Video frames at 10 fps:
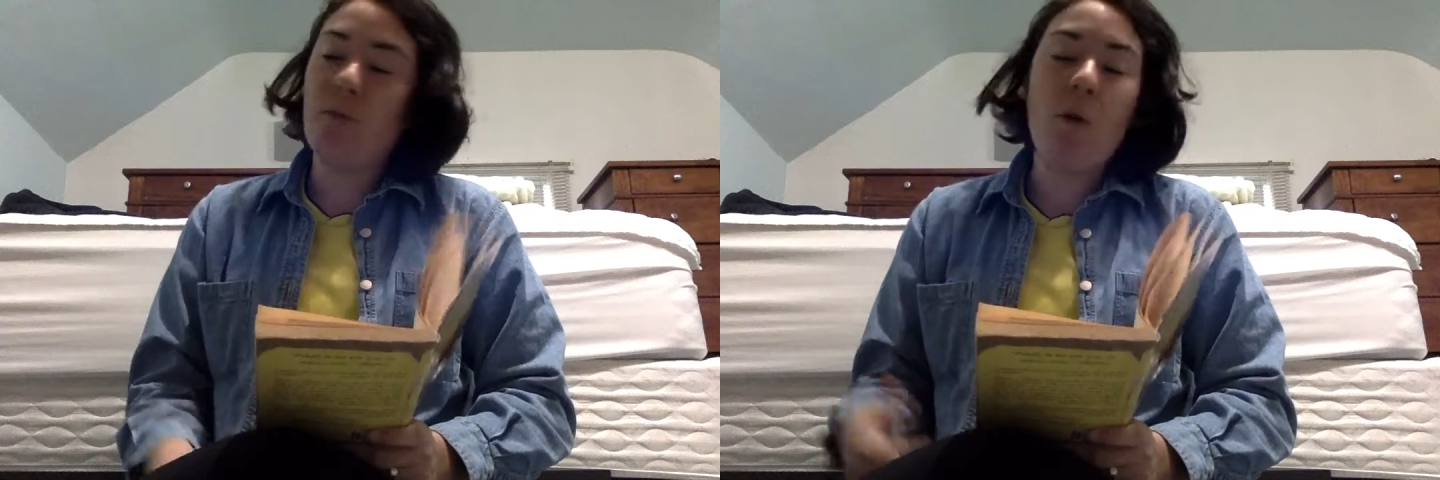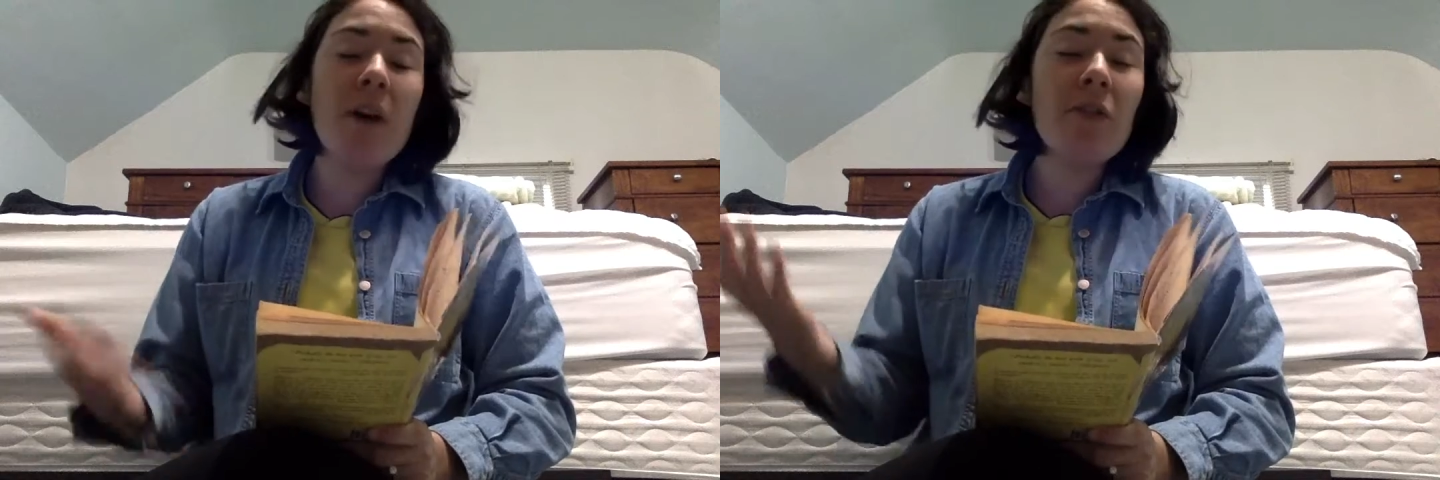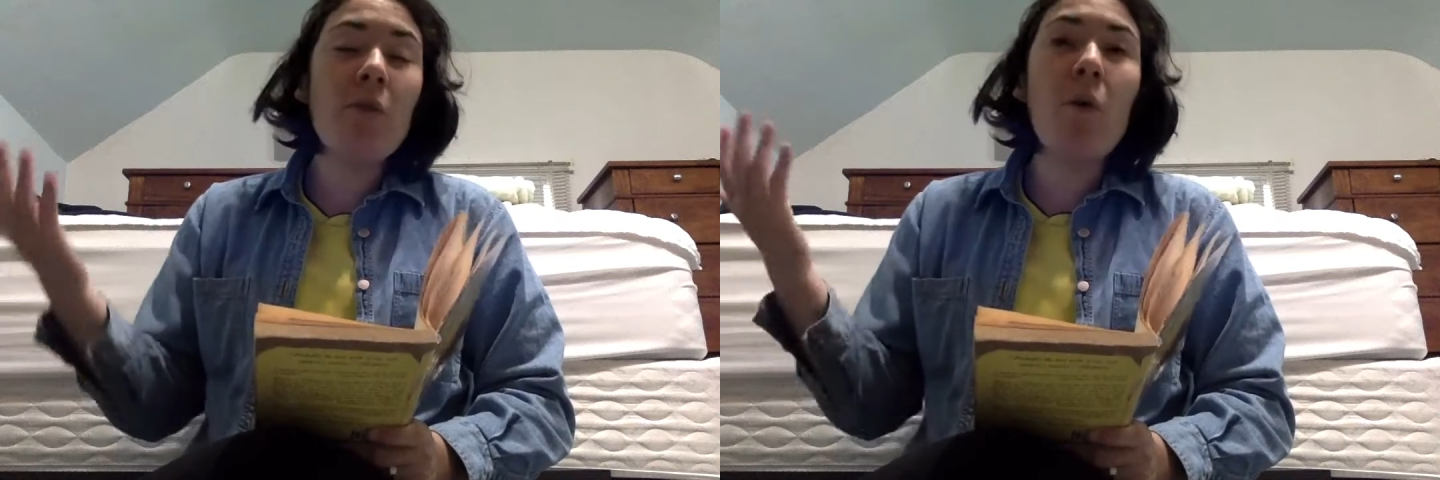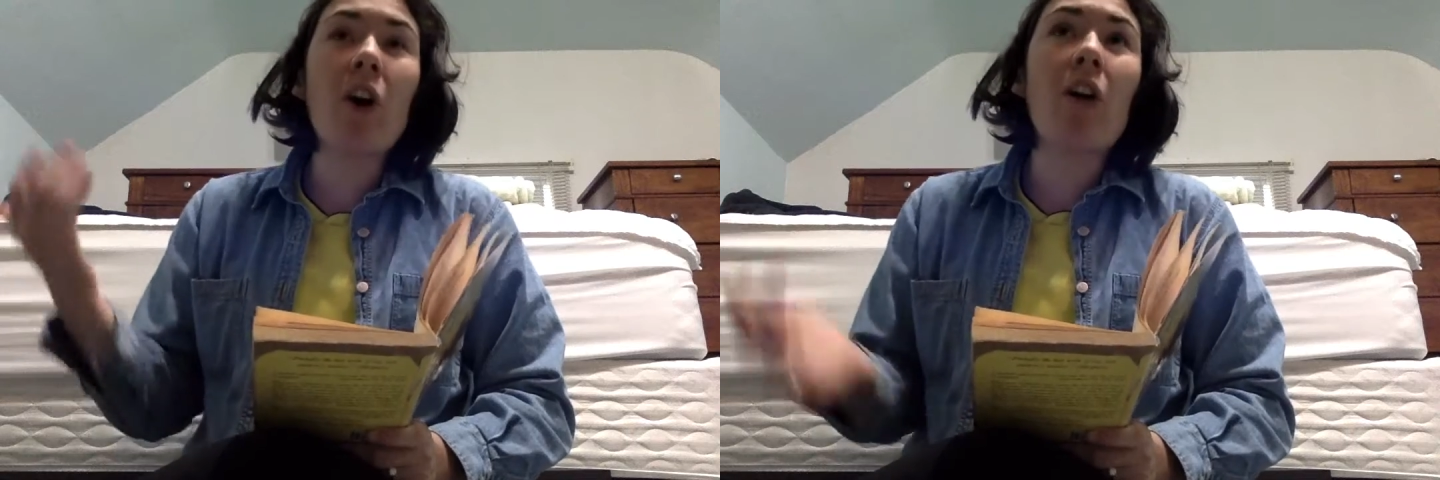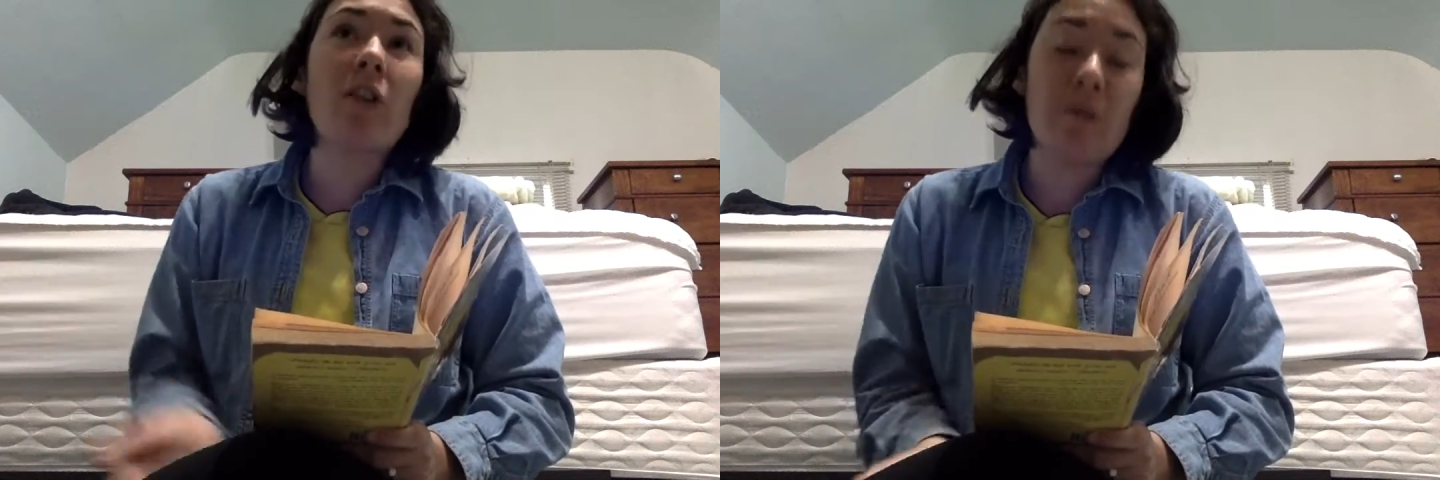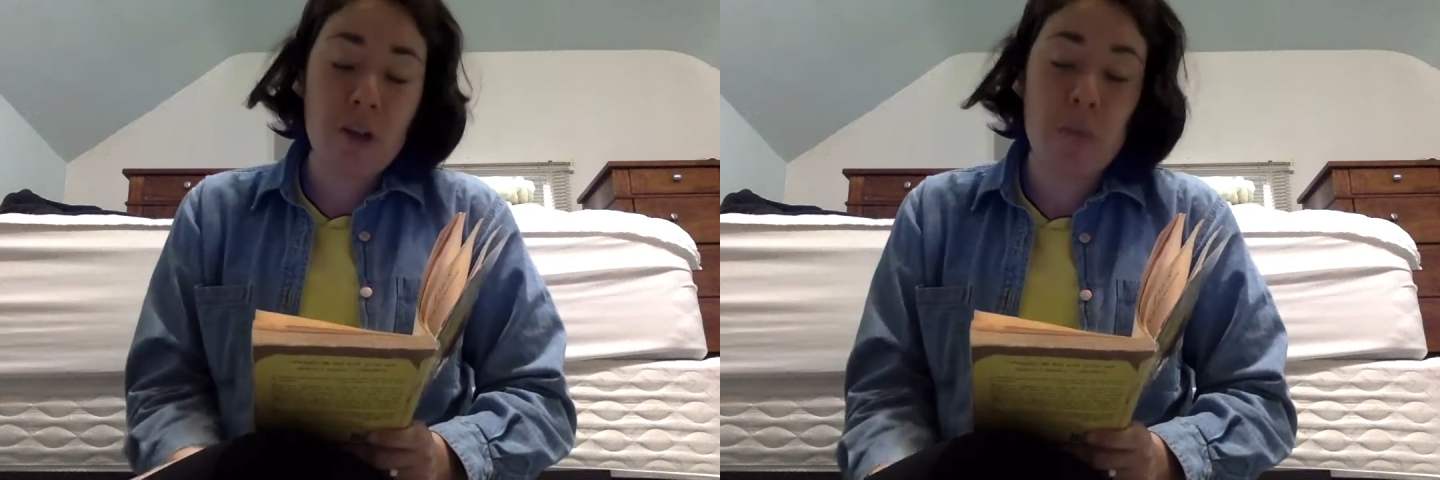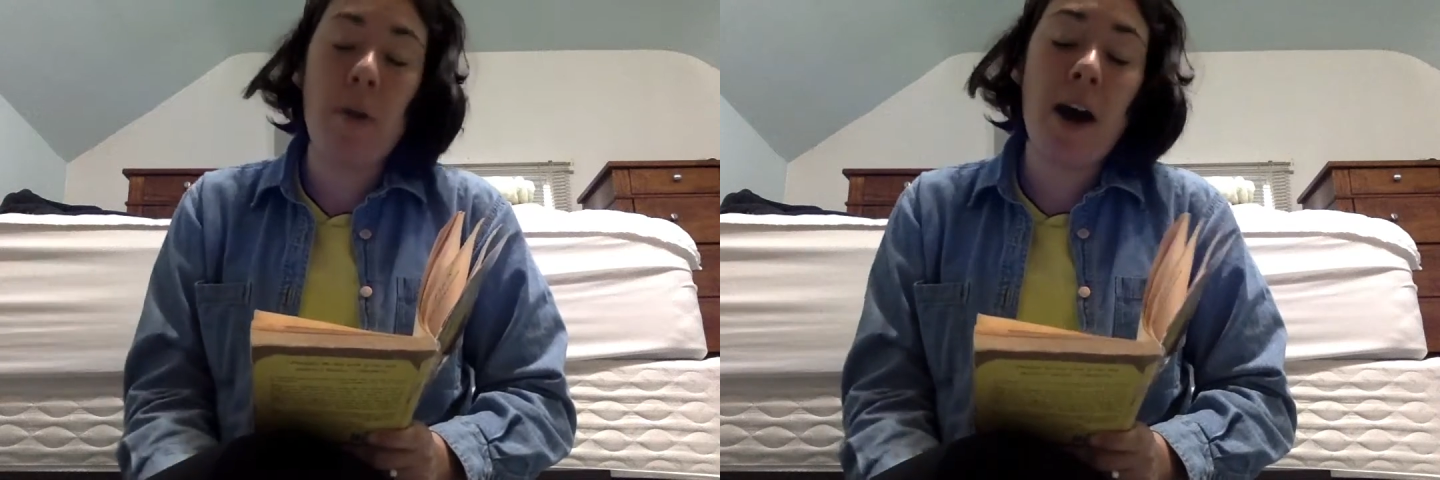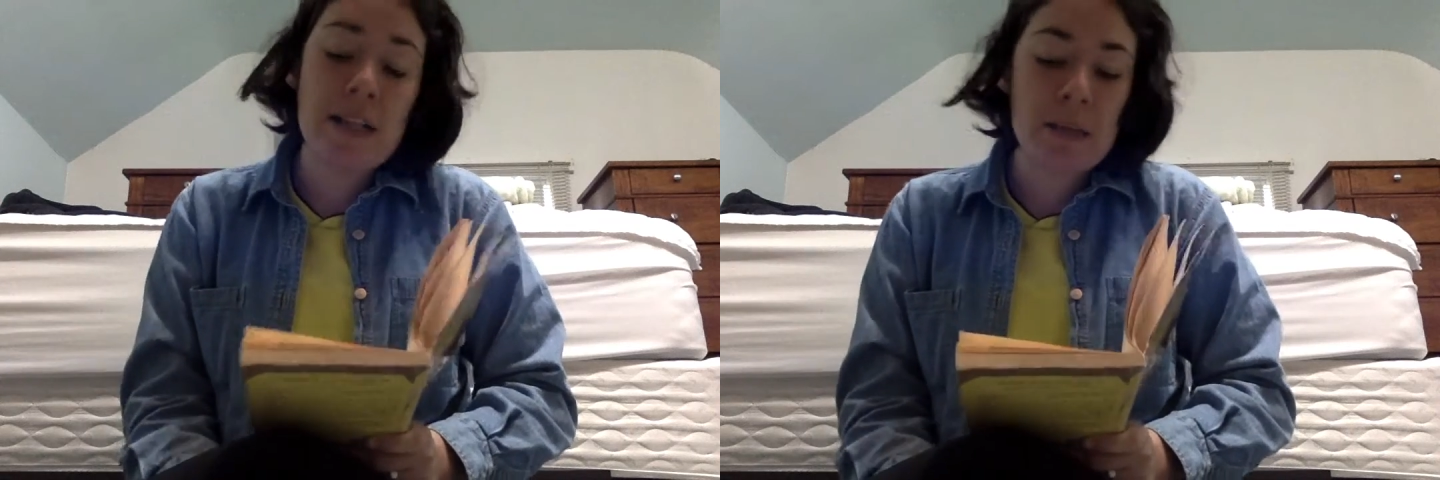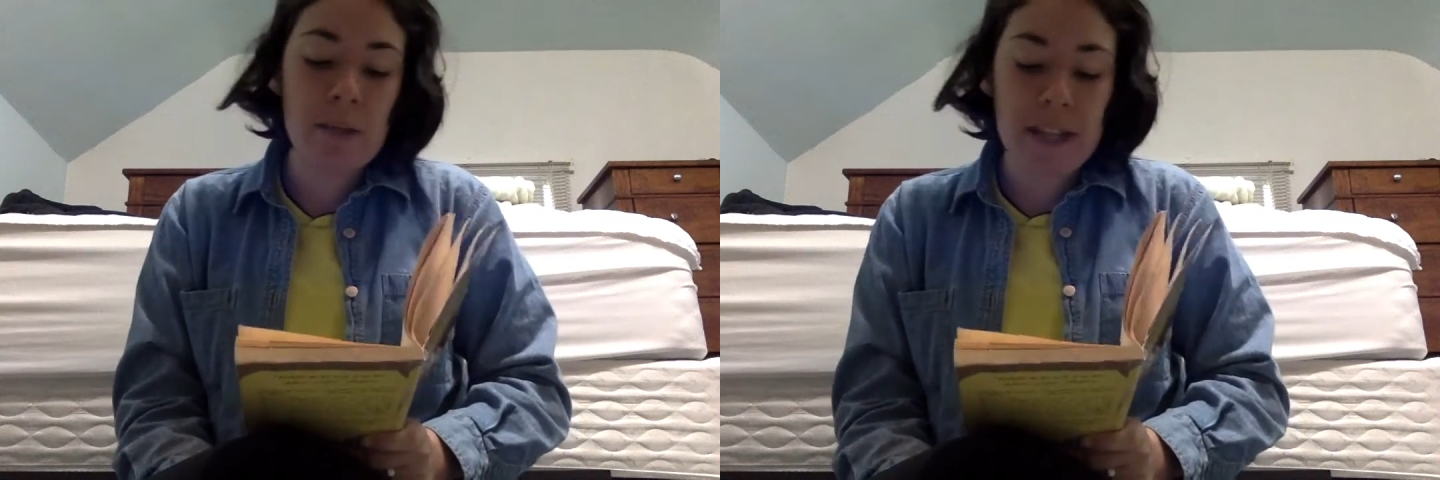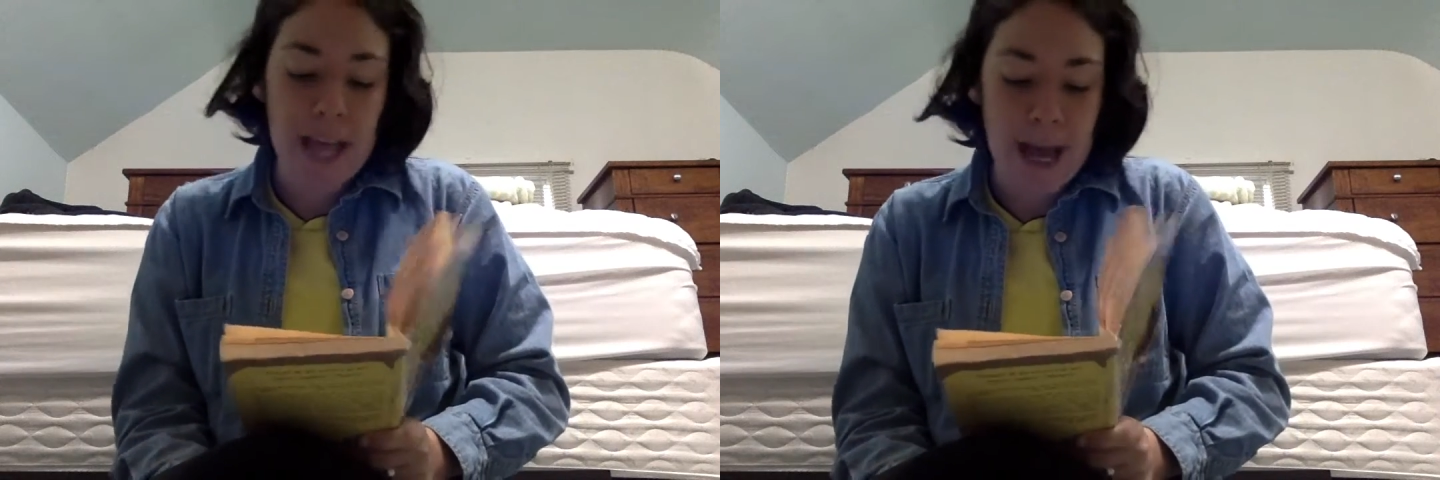What in the world could
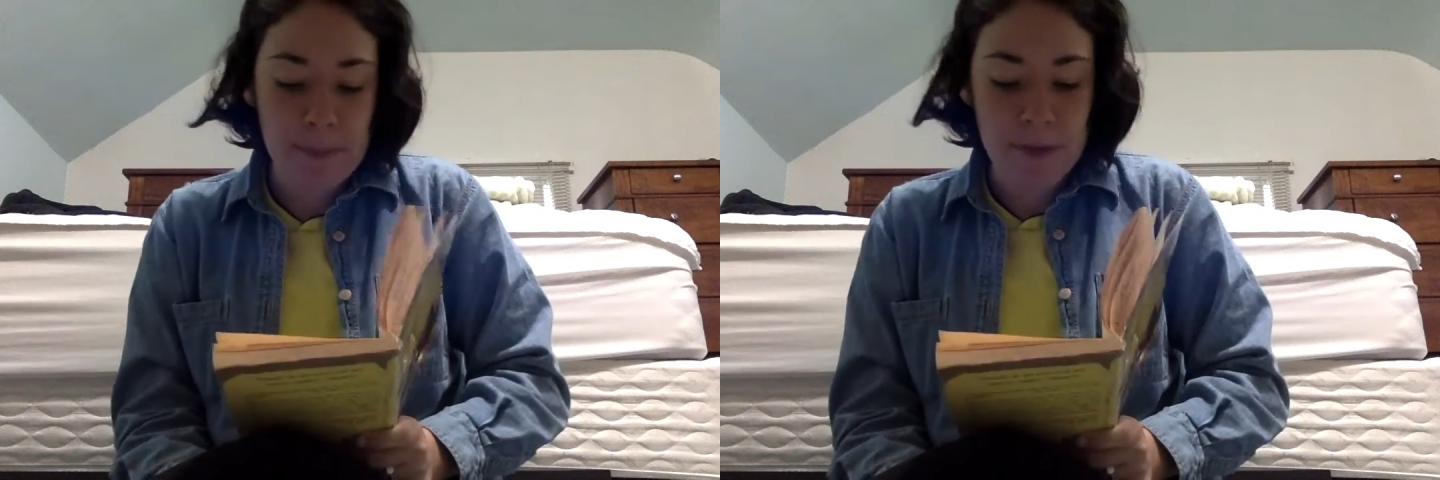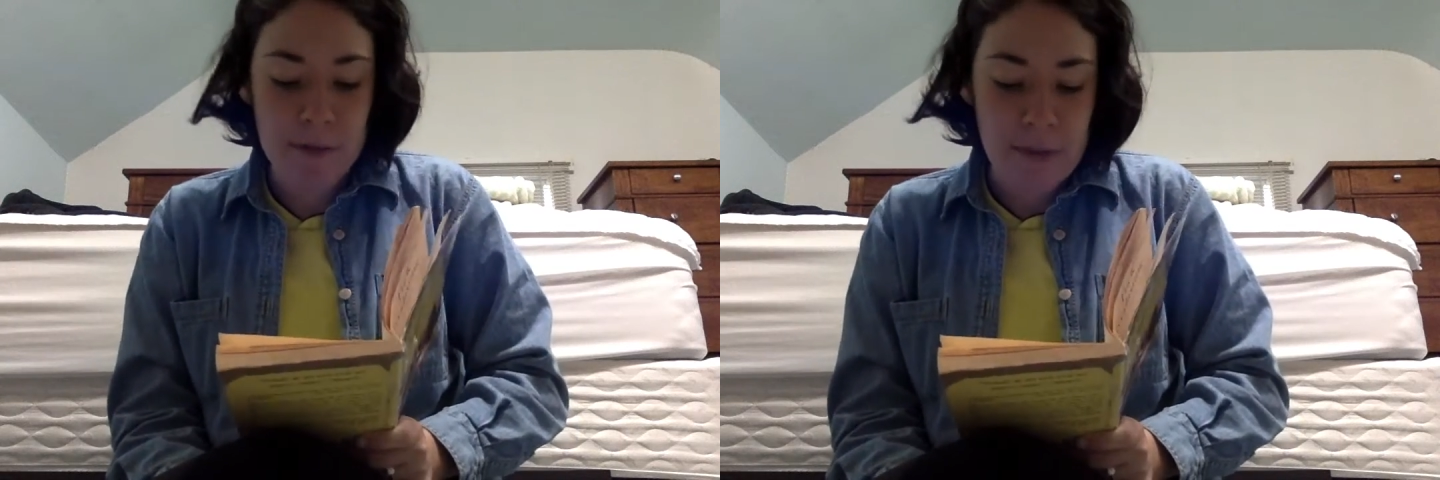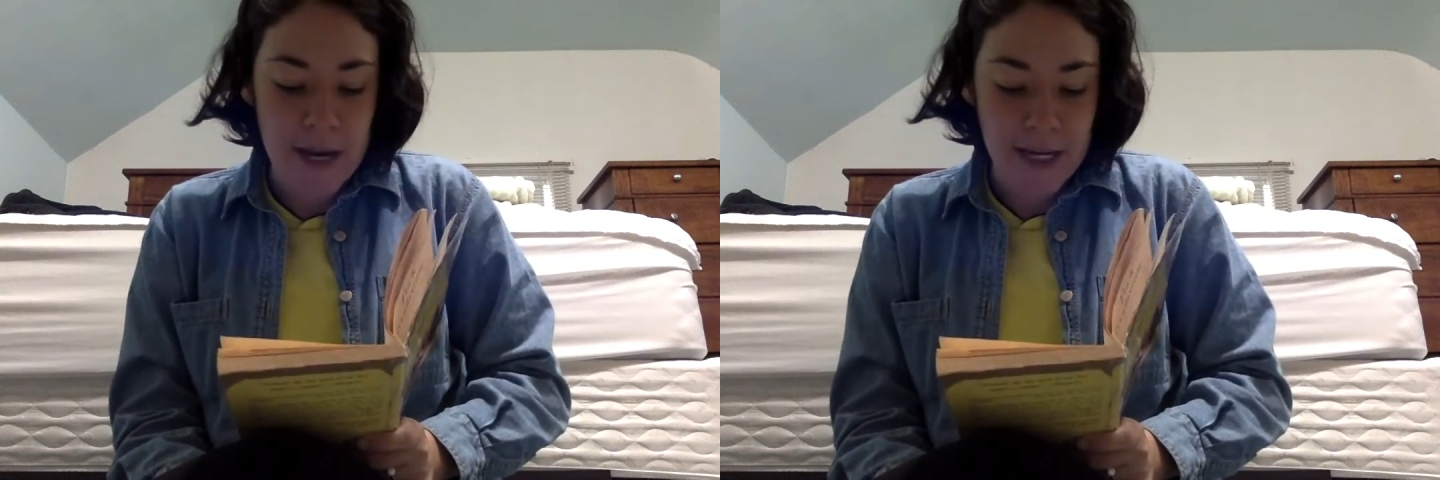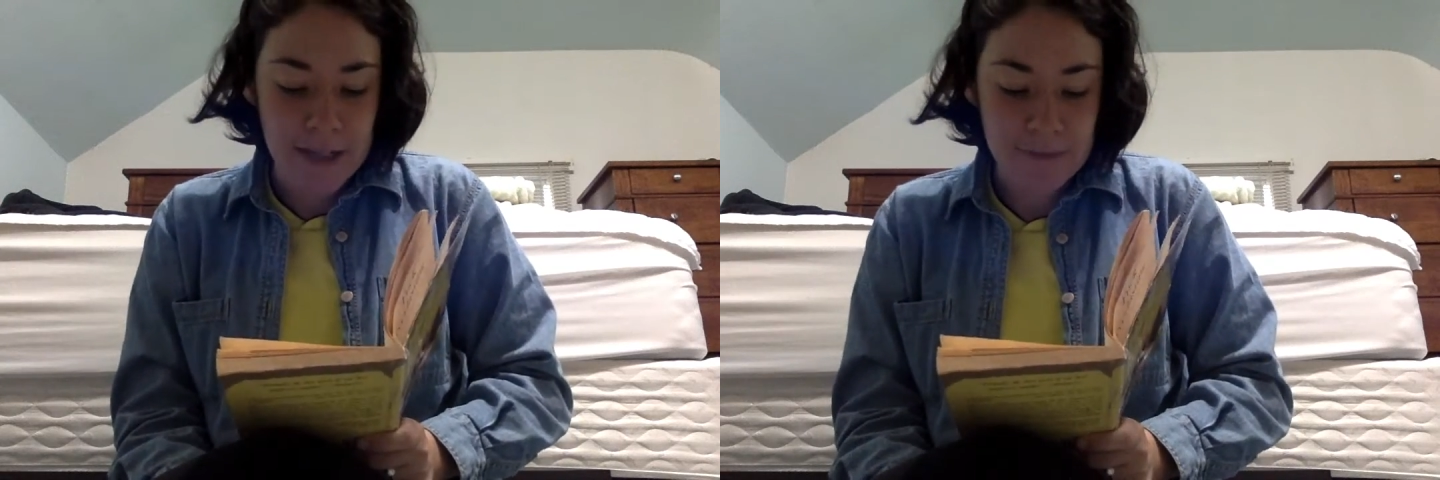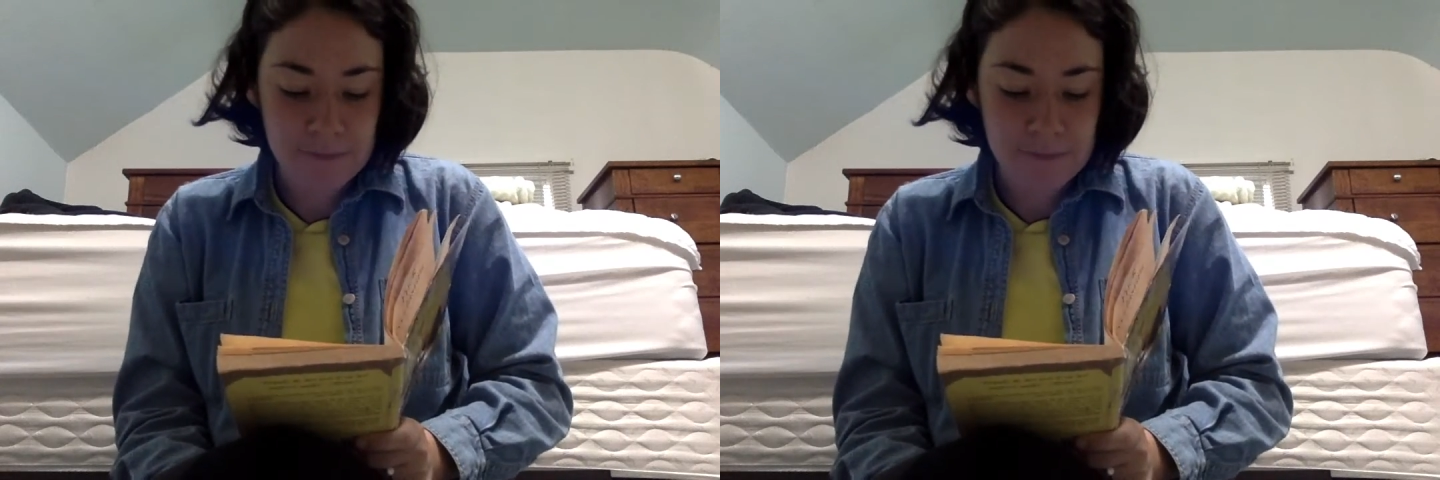possibly happen to me?